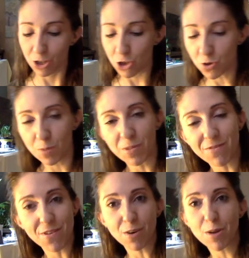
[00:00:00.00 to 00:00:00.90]
You can
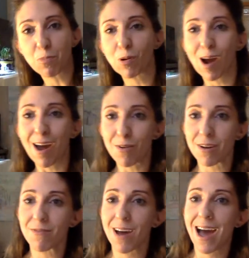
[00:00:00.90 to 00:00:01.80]
be very proud
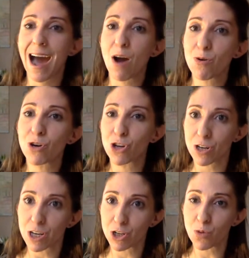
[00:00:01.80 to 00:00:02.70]
of how
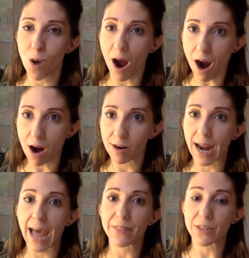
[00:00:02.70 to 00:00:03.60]
good you are
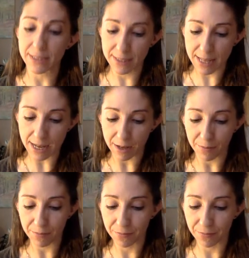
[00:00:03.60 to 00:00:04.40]
at this thing.